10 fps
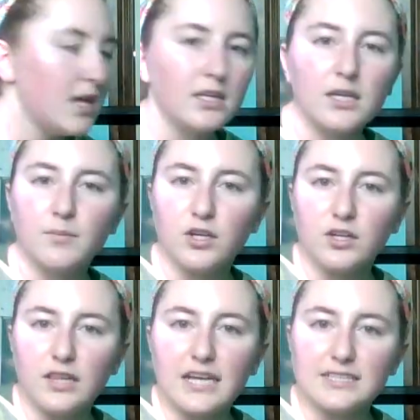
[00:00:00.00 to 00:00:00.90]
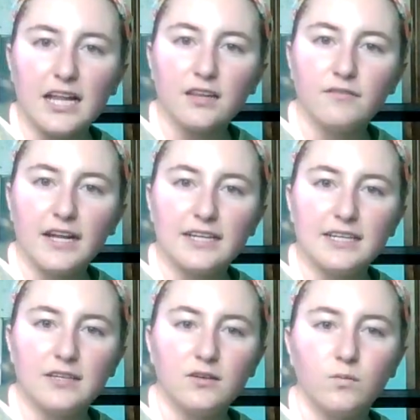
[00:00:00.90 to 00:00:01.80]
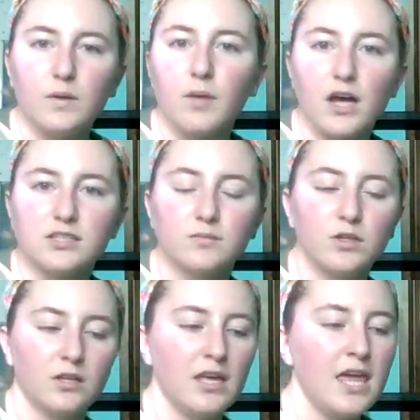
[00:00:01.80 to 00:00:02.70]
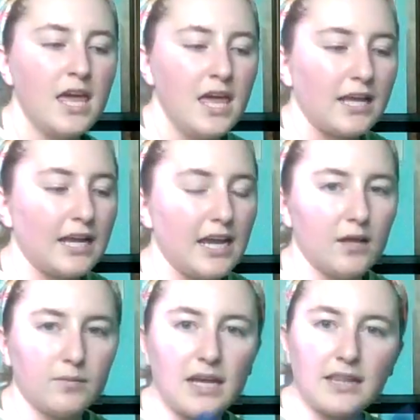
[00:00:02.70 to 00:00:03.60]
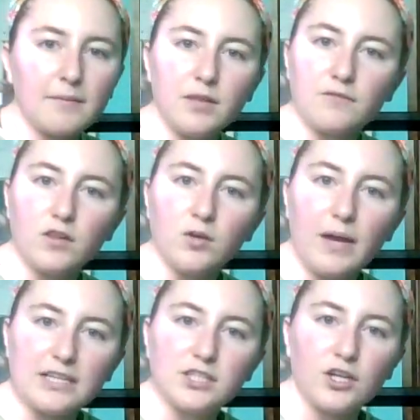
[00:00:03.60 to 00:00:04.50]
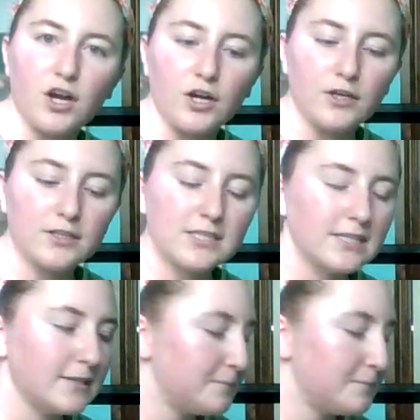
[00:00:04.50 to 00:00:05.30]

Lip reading: Keeping your legs elevated when possible, kind of help getting that blood flow back to your heart.